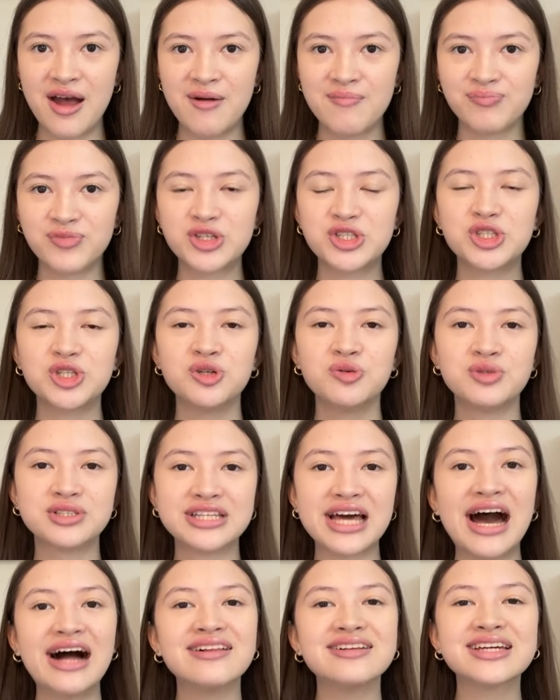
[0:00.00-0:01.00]
The shoe was
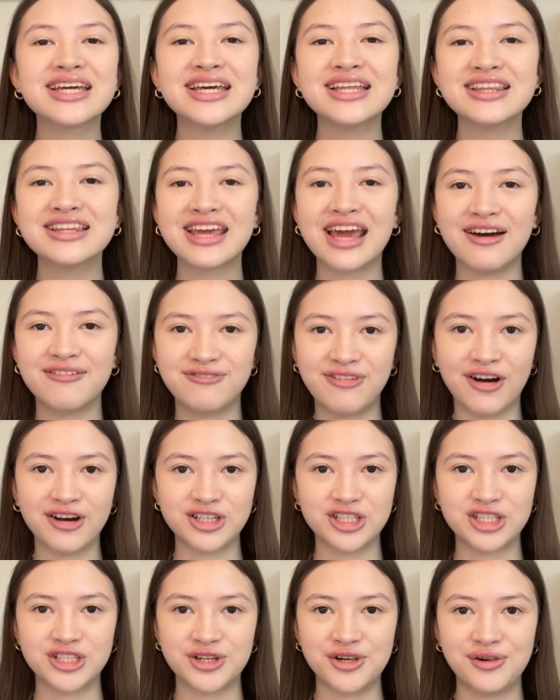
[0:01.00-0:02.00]
elegant yet
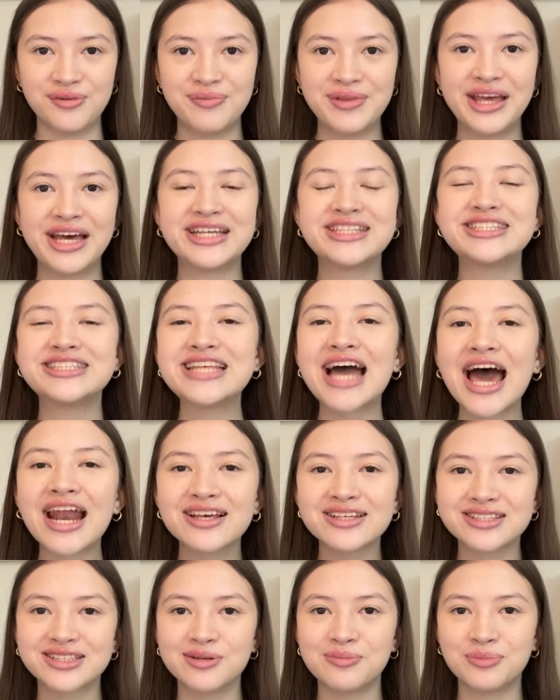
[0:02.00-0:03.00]
functional, a
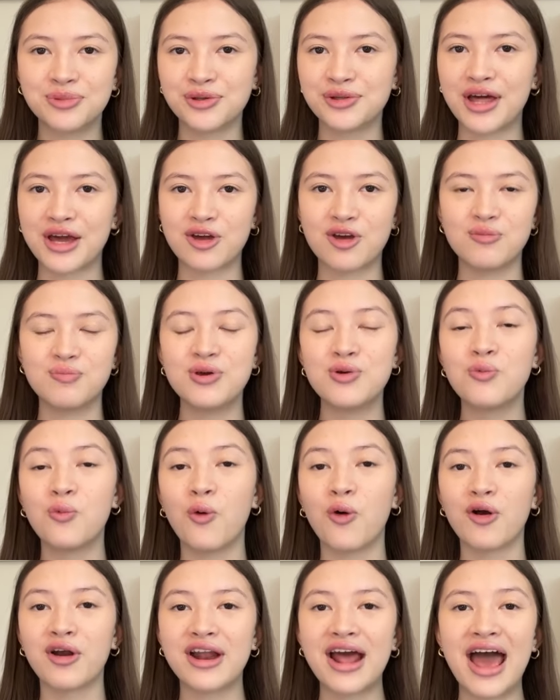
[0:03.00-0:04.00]
status symbol that could be
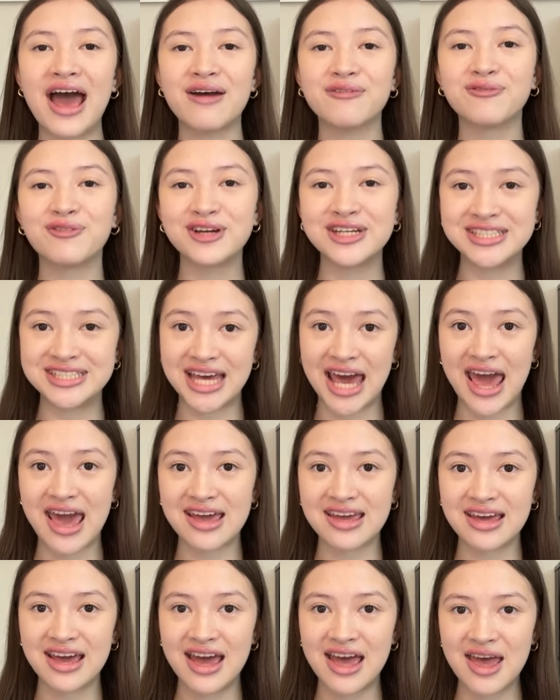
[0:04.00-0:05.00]
worn every day.
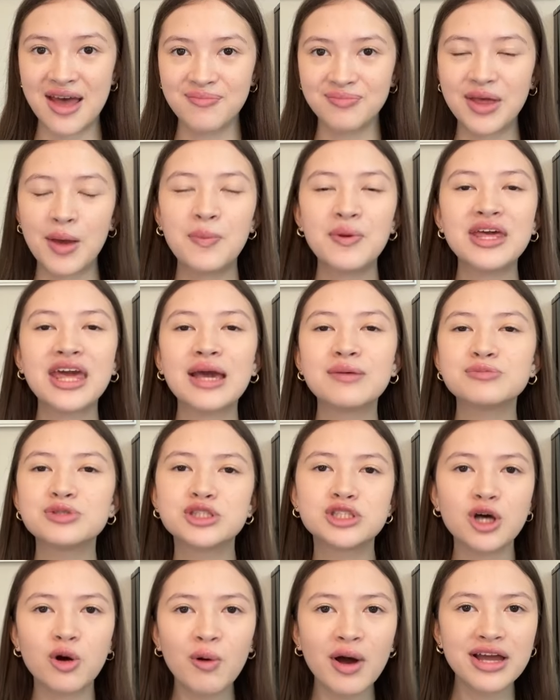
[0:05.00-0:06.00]
It became
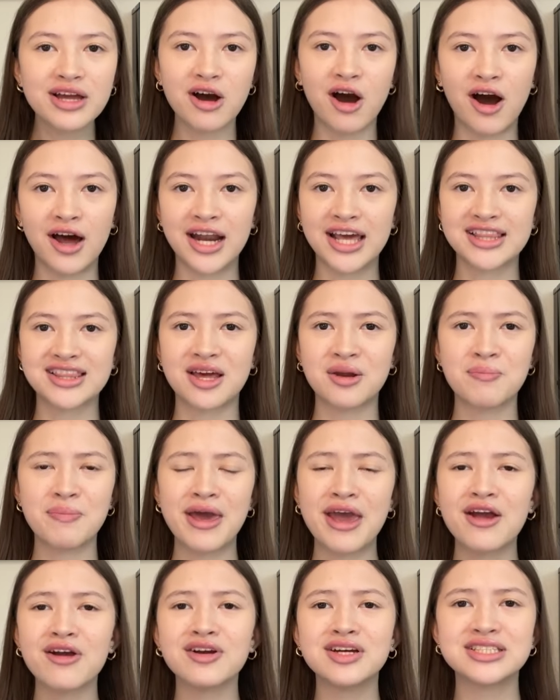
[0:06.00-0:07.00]
so iconic that a
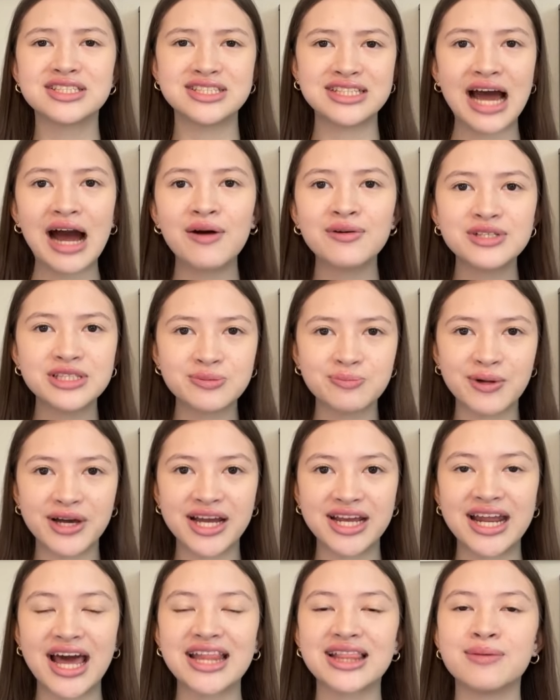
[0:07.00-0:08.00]
pair is now
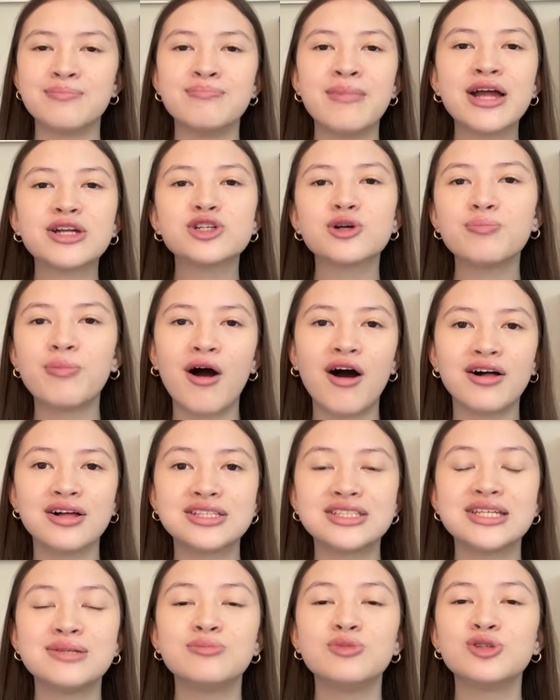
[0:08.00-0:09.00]
displayed at the
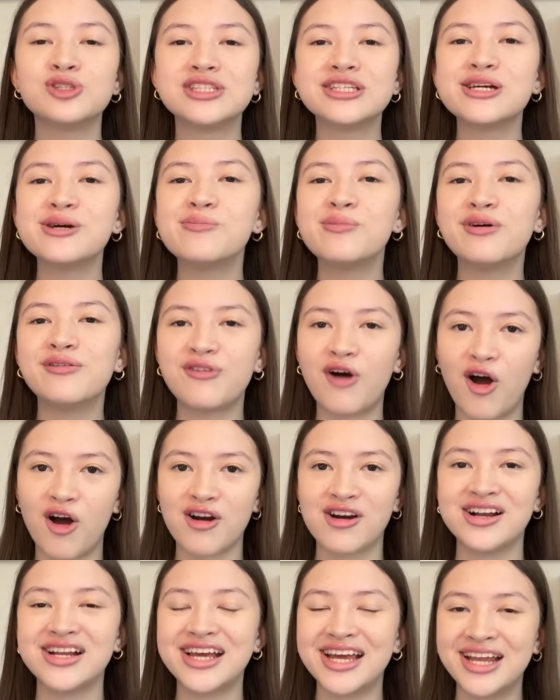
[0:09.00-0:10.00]
Metropolitan Museum of
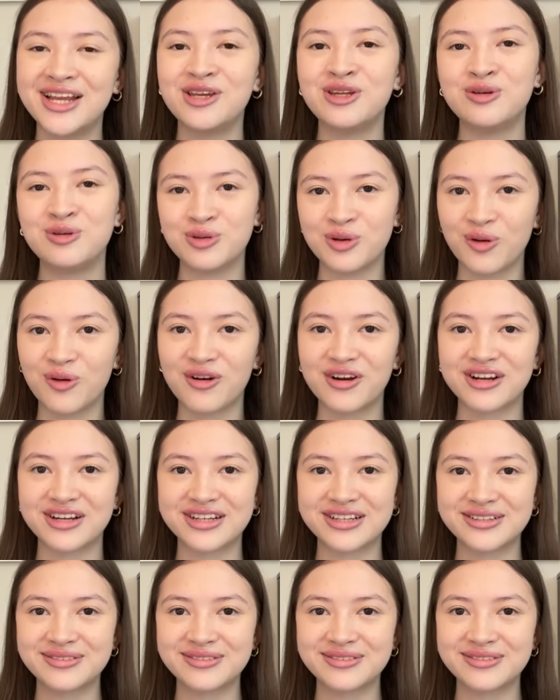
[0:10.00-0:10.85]
Art in New York.